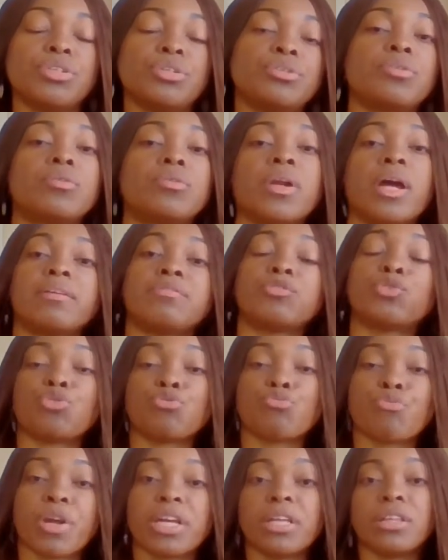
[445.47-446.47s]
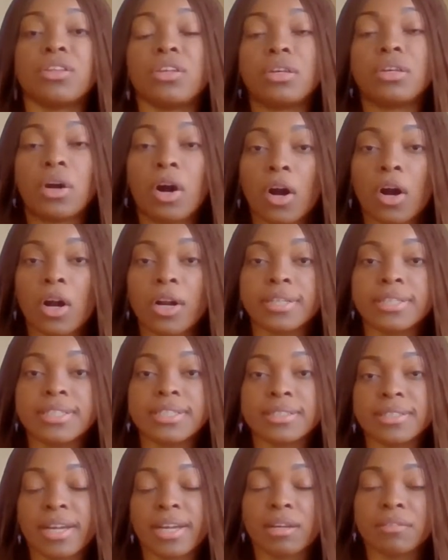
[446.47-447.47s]
you don't have to rake the yard
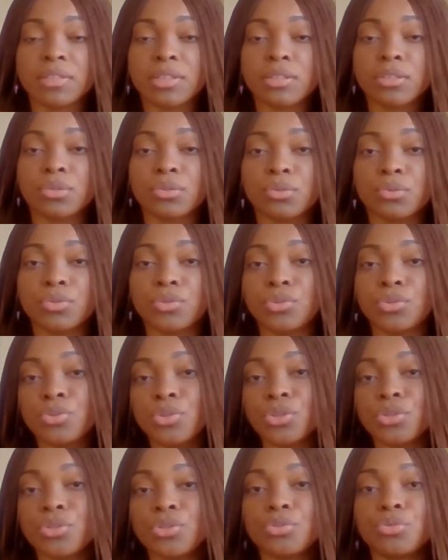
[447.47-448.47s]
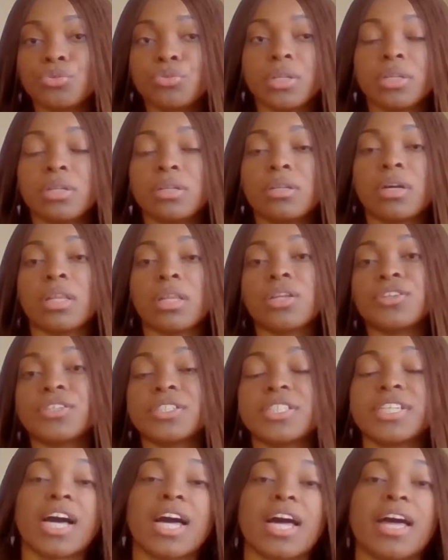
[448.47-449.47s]
this afternoon. You could do it another
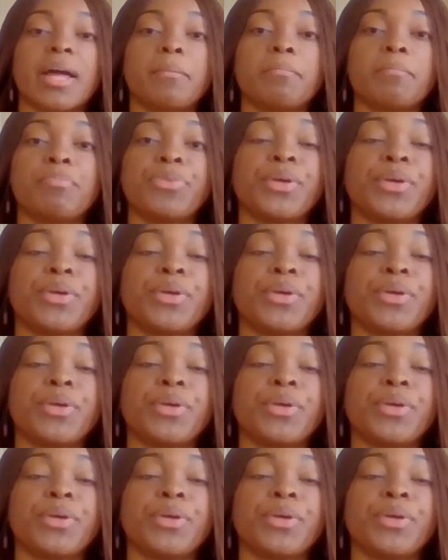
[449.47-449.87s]
time.